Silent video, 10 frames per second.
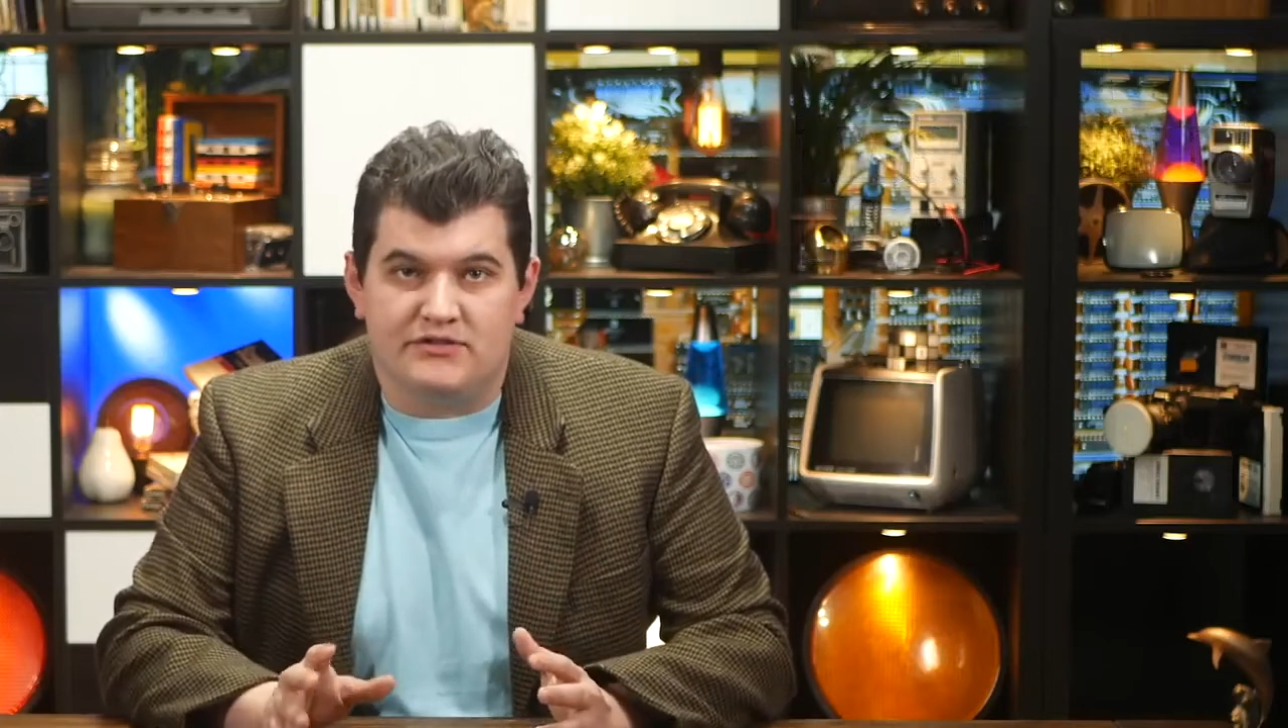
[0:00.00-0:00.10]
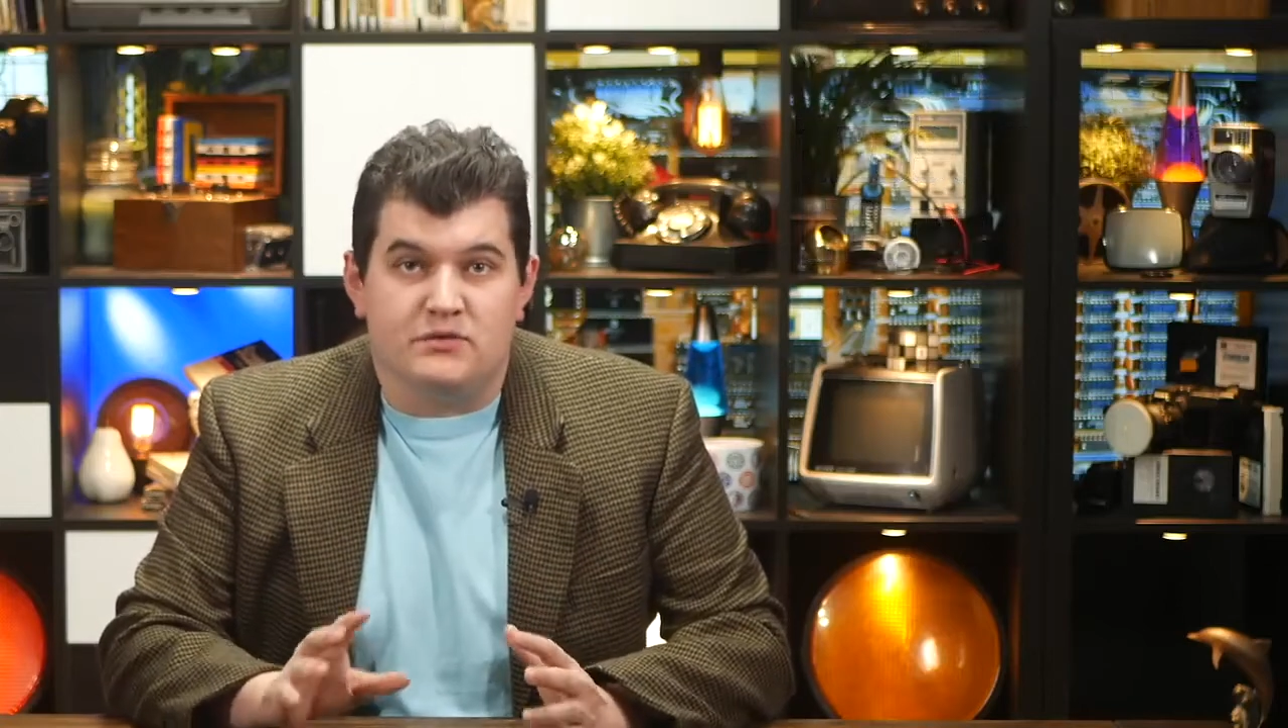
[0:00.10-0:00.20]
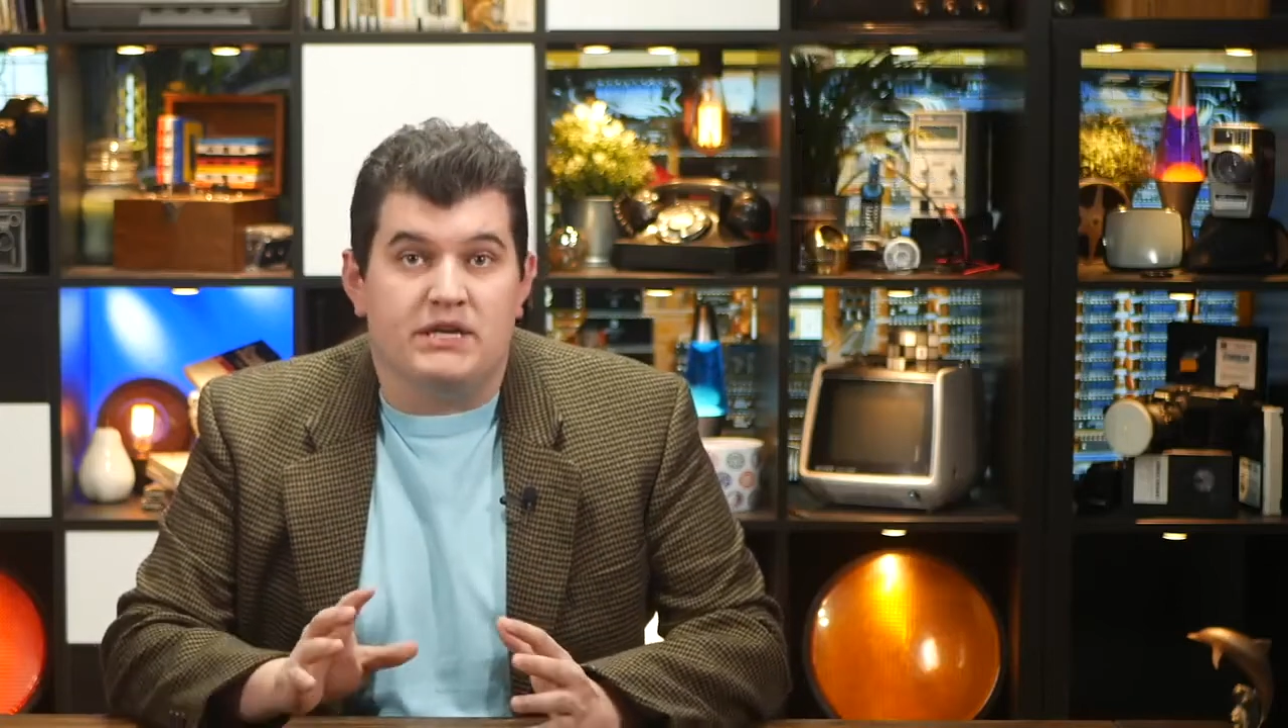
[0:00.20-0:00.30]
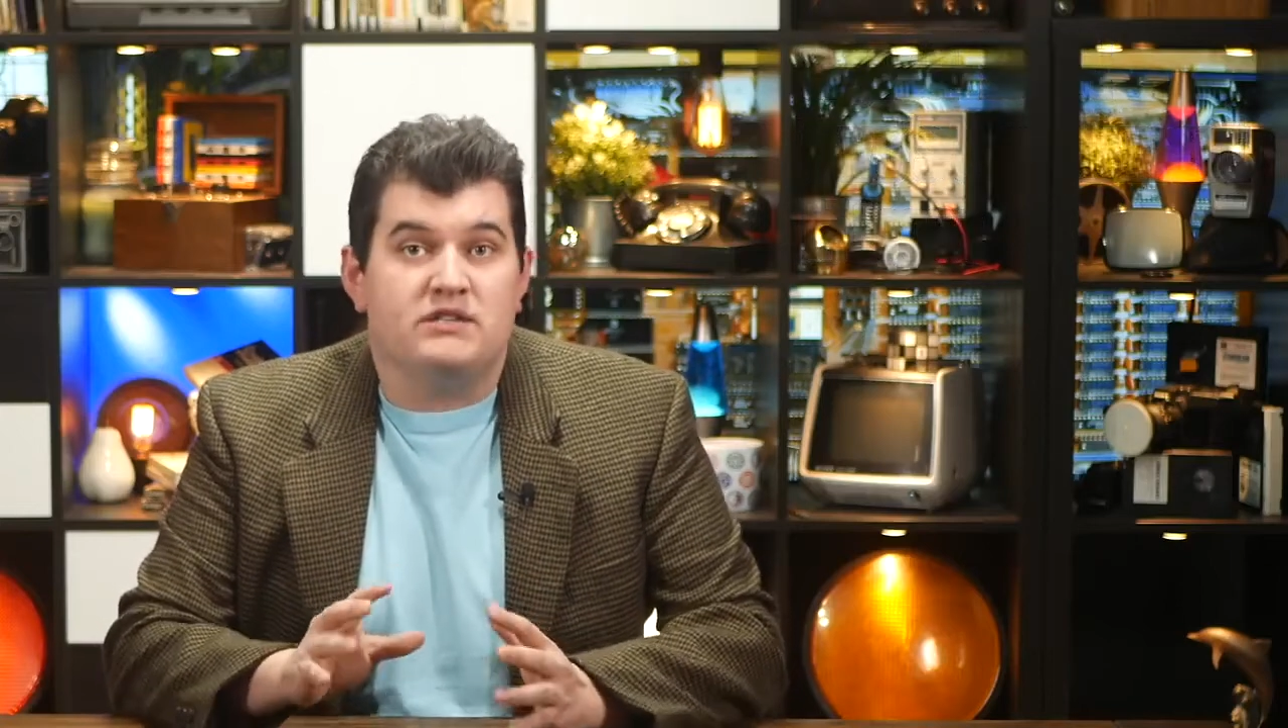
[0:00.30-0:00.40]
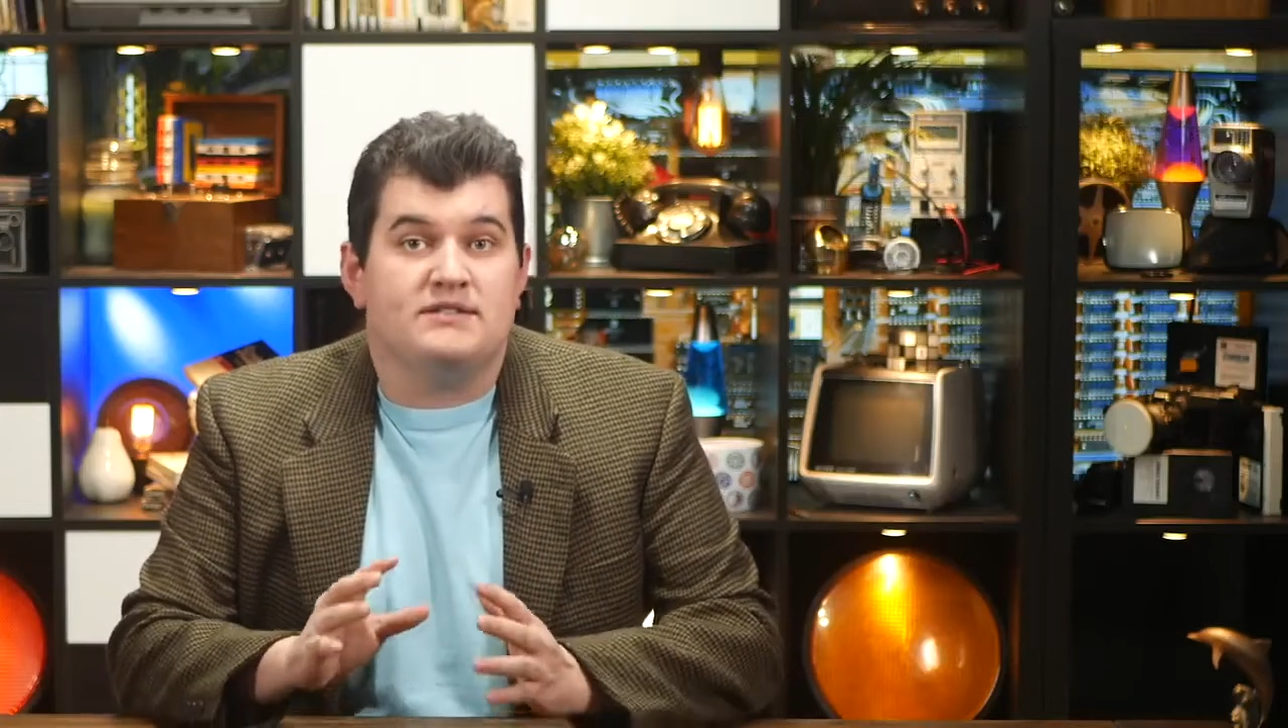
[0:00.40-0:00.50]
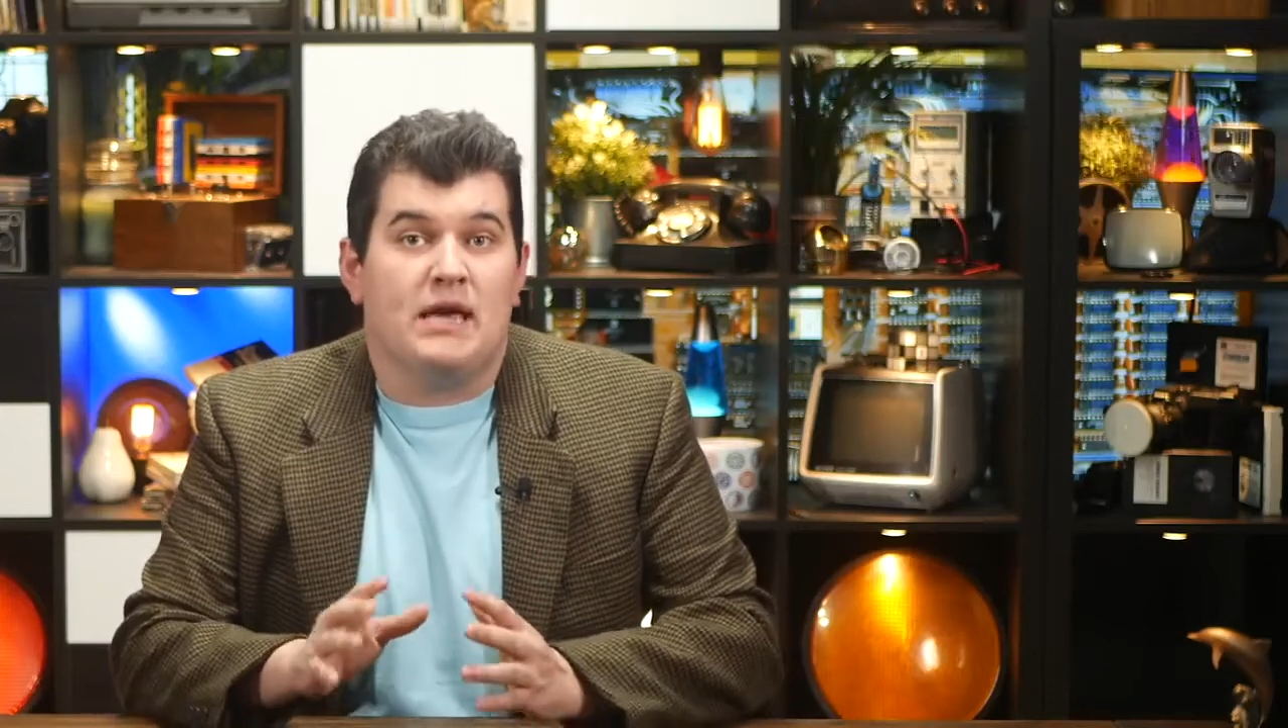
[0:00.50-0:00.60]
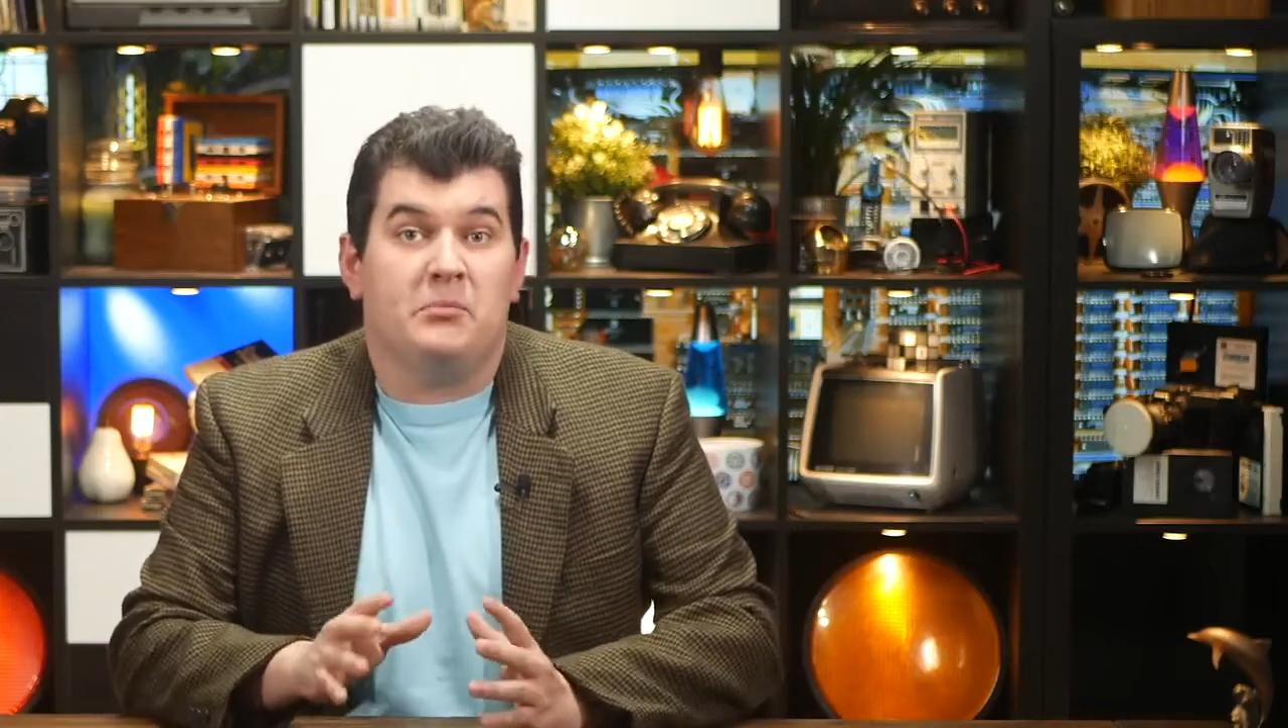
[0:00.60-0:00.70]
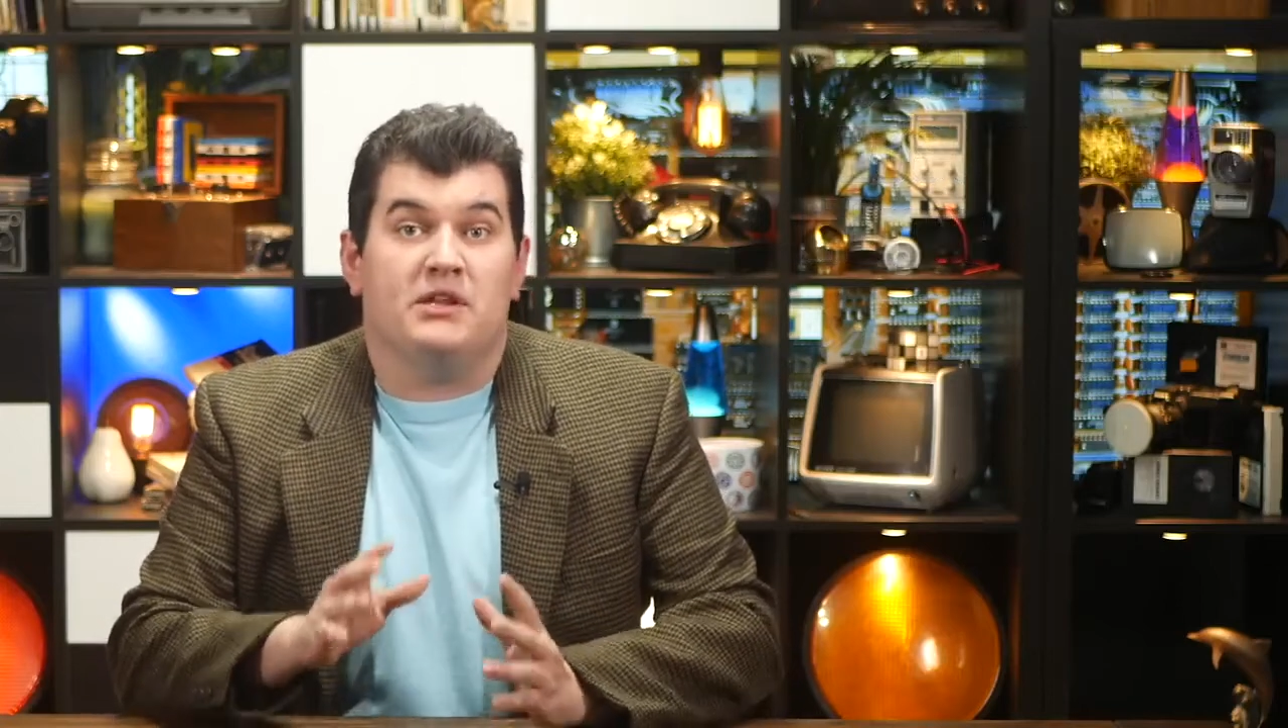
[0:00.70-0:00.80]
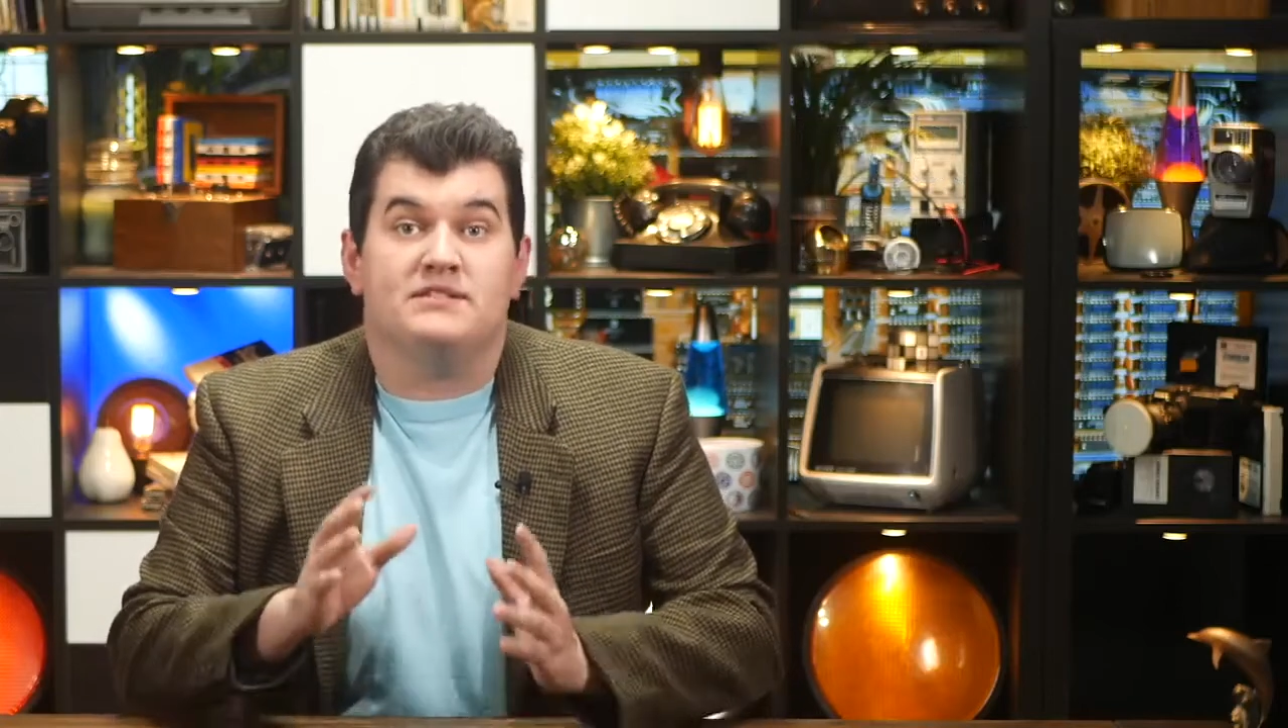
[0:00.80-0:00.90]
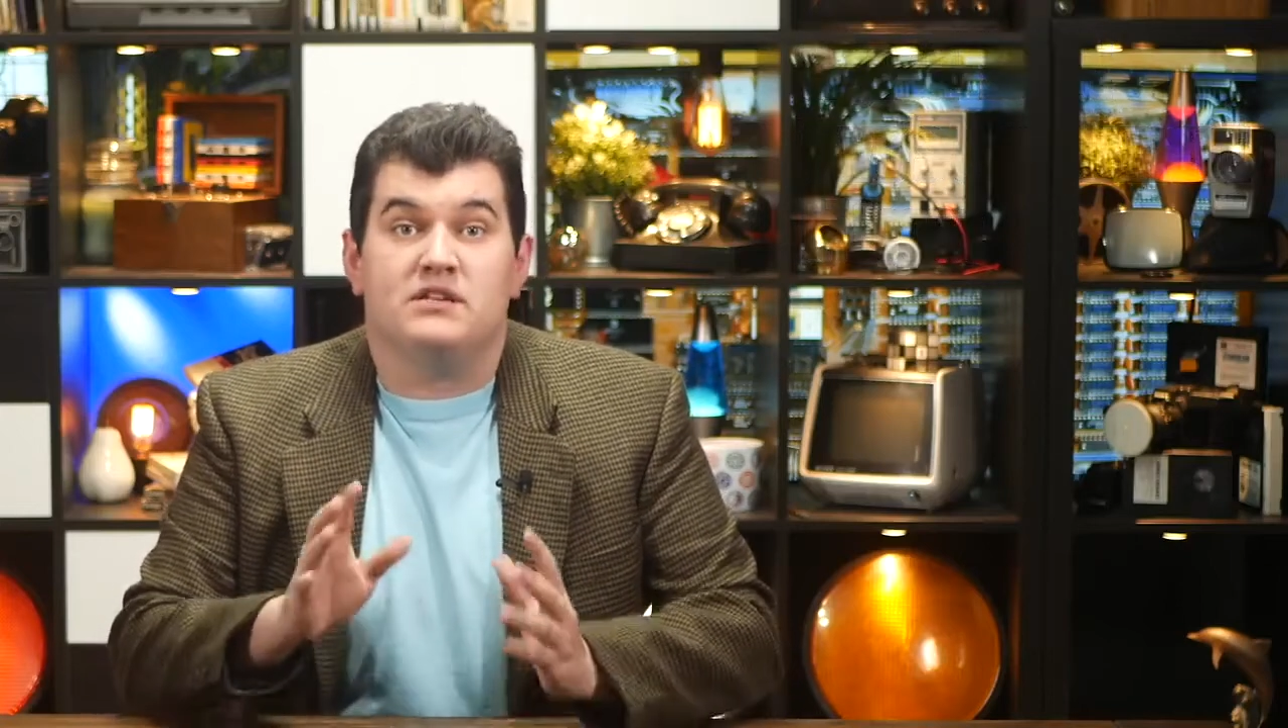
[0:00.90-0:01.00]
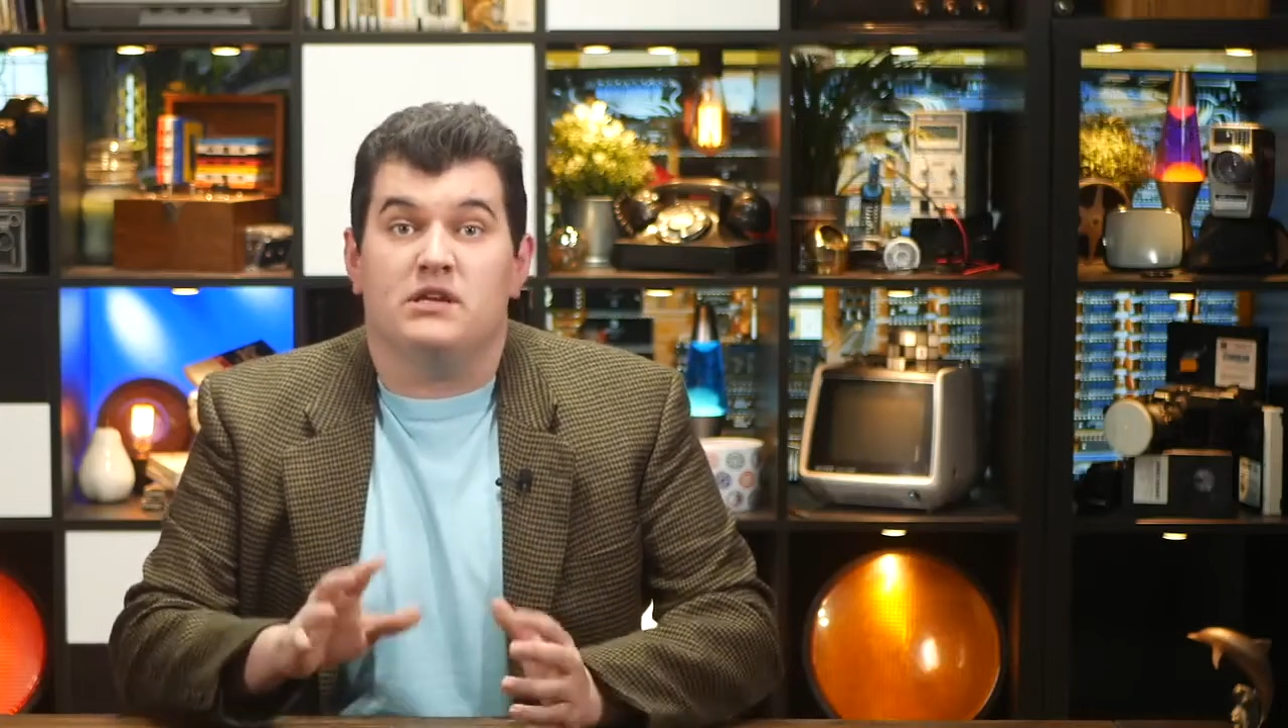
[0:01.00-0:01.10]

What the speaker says: so each sample is going